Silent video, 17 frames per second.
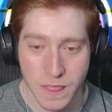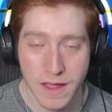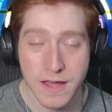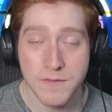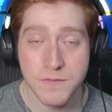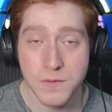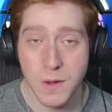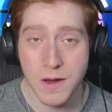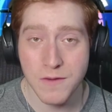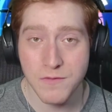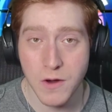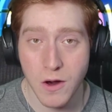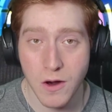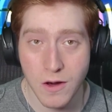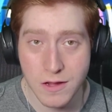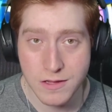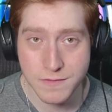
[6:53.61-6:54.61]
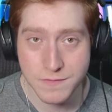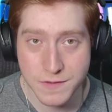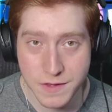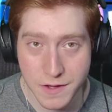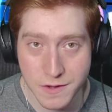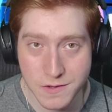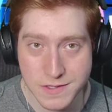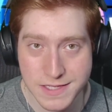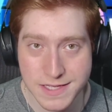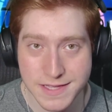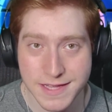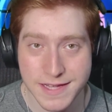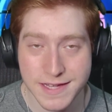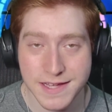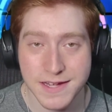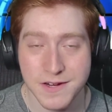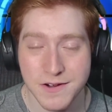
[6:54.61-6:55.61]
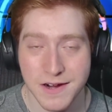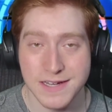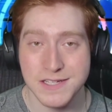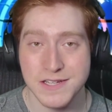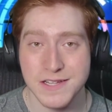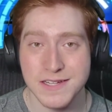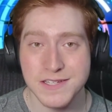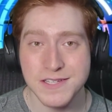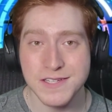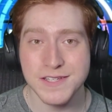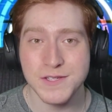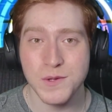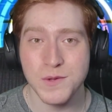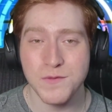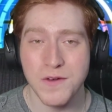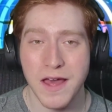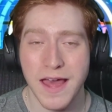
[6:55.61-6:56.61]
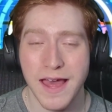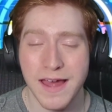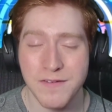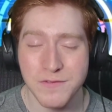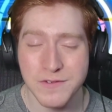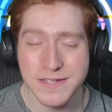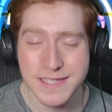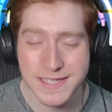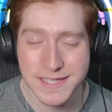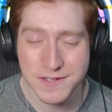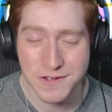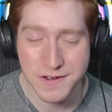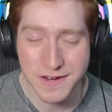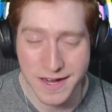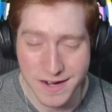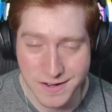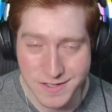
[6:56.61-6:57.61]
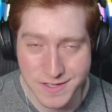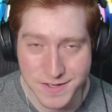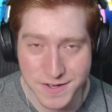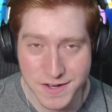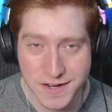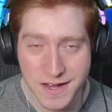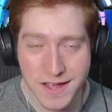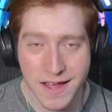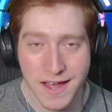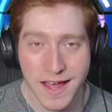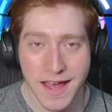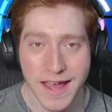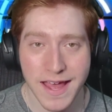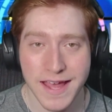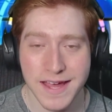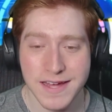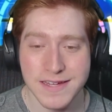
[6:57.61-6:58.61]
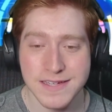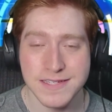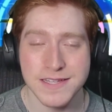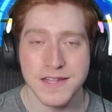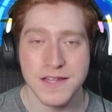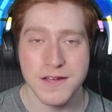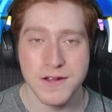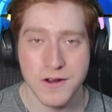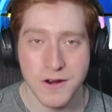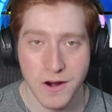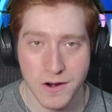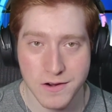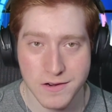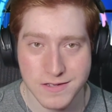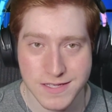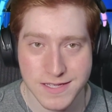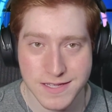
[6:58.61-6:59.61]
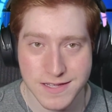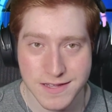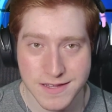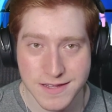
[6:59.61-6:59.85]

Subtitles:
If you have all of those, then congratulations, you have every single character and cart.